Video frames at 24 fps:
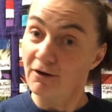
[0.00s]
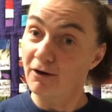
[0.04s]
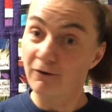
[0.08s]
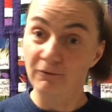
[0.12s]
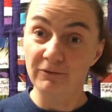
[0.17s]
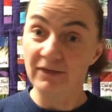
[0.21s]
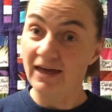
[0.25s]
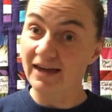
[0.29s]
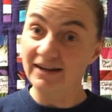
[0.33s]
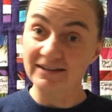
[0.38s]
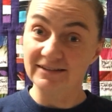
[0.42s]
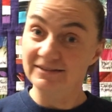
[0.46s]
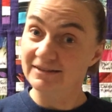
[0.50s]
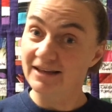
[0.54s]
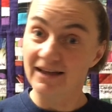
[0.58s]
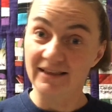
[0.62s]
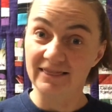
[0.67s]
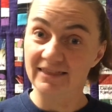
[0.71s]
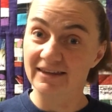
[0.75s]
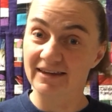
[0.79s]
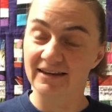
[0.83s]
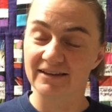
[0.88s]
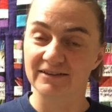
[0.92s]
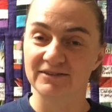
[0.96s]
No, that is
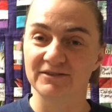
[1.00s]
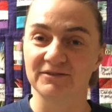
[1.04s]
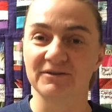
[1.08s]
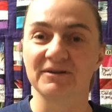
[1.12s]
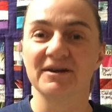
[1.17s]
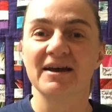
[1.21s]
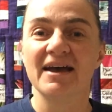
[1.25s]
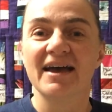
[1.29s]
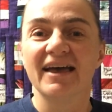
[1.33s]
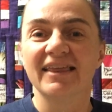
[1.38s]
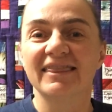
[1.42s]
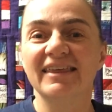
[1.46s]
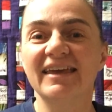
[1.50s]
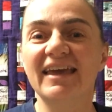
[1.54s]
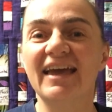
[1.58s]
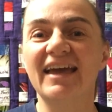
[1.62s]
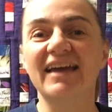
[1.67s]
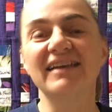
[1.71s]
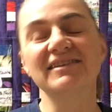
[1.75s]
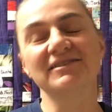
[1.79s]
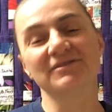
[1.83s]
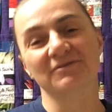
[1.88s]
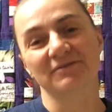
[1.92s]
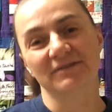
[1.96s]
not the answer. The
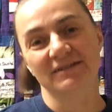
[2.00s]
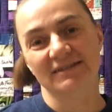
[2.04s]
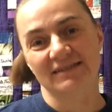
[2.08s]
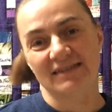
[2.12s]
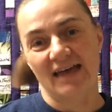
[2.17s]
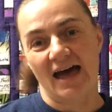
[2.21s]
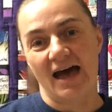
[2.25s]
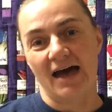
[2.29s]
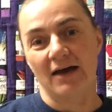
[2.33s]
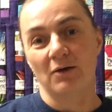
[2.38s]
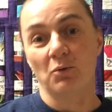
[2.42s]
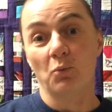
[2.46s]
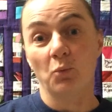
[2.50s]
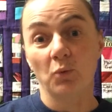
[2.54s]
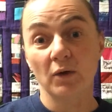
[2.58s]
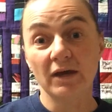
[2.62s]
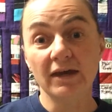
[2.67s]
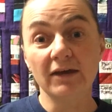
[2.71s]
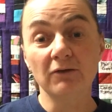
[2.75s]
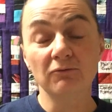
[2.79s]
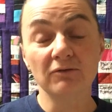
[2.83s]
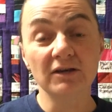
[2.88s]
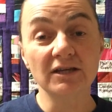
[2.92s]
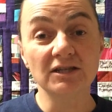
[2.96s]
answer is that
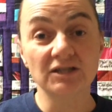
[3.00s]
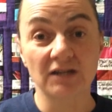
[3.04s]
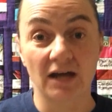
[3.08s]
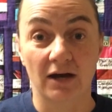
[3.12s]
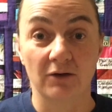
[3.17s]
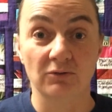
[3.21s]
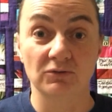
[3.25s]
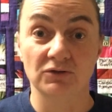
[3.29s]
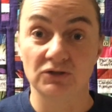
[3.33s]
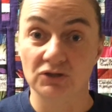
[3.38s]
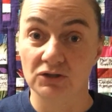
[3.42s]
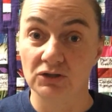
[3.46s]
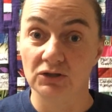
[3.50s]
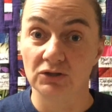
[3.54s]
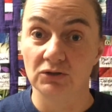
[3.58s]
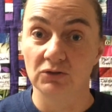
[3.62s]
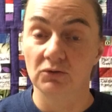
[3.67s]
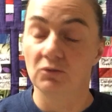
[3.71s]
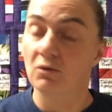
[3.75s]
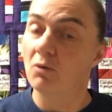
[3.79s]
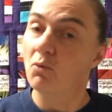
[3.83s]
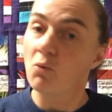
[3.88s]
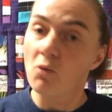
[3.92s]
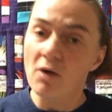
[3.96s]
we reach out
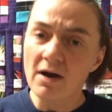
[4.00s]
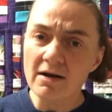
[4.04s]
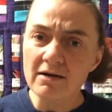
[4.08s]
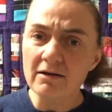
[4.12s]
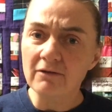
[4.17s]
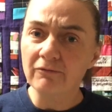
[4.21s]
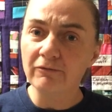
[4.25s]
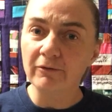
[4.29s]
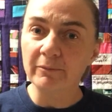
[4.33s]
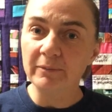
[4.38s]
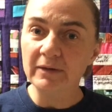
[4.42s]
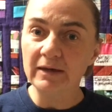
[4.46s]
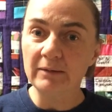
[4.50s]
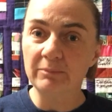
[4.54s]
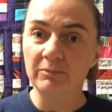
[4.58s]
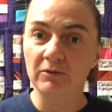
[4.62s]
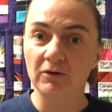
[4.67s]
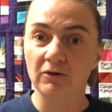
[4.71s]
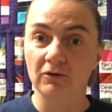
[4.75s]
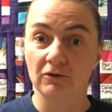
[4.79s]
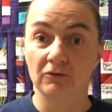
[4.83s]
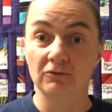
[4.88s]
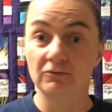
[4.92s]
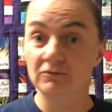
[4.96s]
to wonderful
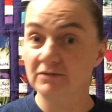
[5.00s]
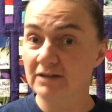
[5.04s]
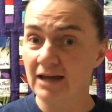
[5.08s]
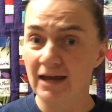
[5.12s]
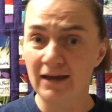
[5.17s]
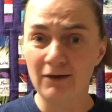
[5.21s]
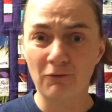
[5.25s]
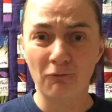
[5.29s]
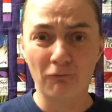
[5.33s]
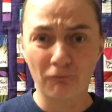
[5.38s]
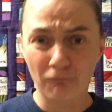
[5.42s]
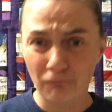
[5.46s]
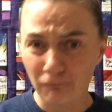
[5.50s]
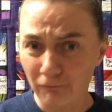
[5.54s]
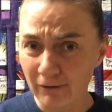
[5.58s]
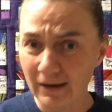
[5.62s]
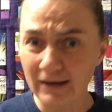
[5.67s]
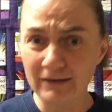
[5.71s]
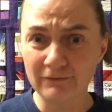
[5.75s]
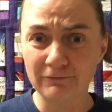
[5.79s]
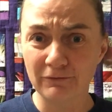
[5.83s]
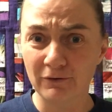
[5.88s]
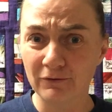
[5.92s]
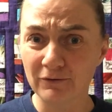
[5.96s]
people who take
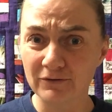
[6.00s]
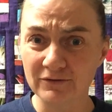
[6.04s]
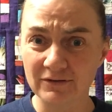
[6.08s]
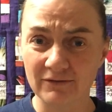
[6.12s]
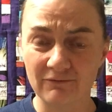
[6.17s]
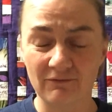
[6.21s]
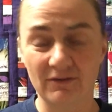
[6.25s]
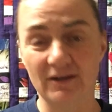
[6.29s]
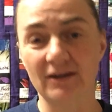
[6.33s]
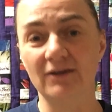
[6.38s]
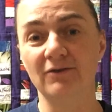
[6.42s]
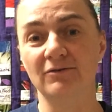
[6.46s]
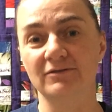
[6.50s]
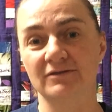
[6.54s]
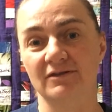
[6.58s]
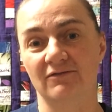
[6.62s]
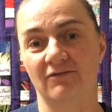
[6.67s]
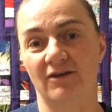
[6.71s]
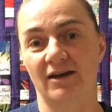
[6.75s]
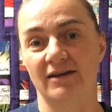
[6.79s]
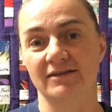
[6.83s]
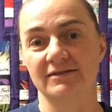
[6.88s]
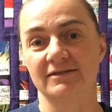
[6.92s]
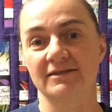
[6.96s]
great photos and videos
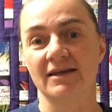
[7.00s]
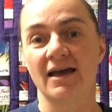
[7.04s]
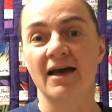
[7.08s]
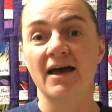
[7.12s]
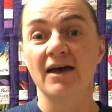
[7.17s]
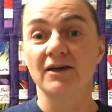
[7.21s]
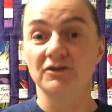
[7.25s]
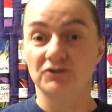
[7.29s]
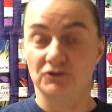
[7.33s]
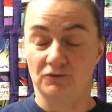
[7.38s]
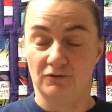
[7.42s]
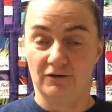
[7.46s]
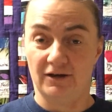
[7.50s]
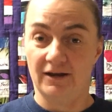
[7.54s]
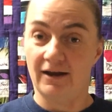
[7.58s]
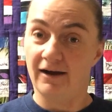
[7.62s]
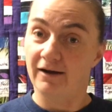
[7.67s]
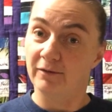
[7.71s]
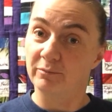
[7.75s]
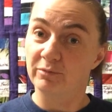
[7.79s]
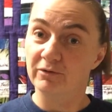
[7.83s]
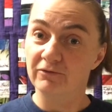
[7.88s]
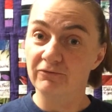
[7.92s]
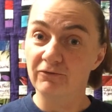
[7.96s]
of us during
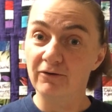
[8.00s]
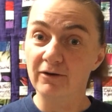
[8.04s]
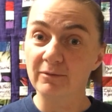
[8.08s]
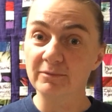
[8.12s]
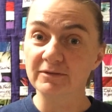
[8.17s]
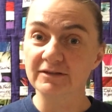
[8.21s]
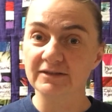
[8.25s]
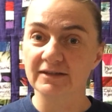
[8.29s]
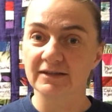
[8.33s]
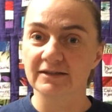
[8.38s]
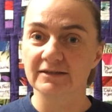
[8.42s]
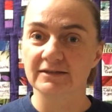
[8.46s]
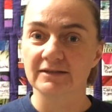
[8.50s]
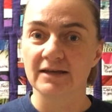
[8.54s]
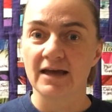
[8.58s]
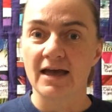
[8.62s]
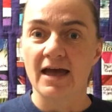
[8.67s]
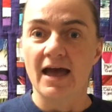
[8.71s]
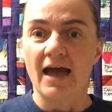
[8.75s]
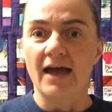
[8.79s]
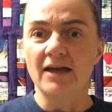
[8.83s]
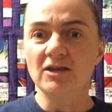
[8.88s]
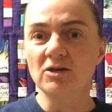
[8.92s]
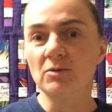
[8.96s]
our performances.
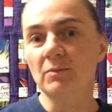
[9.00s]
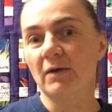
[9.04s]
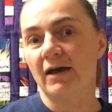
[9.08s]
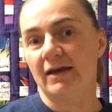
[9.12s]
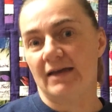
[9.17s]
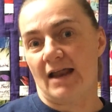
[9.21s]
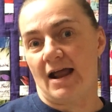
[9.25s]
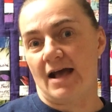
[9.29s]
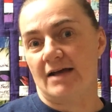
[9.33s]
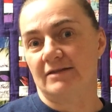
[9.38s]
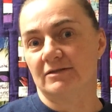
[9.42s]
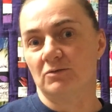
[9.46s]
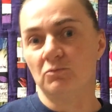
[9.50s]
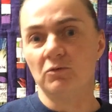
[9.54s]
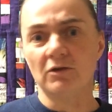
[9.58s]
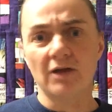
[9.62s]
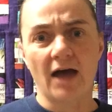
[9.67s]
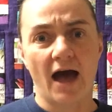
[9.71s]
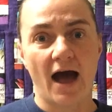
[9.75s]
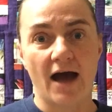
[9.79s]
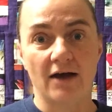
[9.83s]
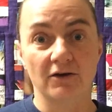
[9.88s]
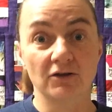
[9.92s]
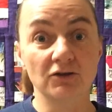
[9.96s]
And you might ask, well,
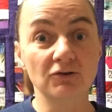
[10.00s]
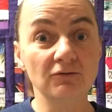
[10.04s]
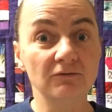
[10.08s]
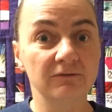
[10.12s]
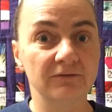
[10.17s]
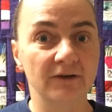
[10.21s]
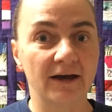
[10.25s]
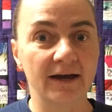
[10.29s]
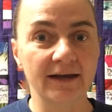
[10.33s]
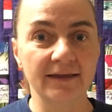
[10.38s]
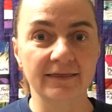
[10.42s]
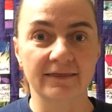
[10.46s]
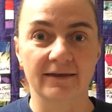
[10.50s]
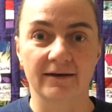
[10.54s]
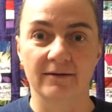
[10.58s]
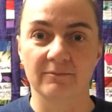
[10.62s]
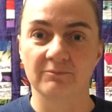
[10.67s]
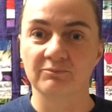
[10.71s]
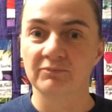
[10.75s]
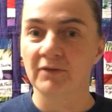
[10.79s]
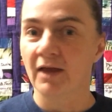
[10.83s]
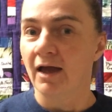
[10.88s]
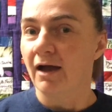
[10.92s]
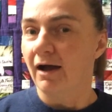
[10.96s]
how do you find
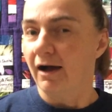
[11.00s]
them?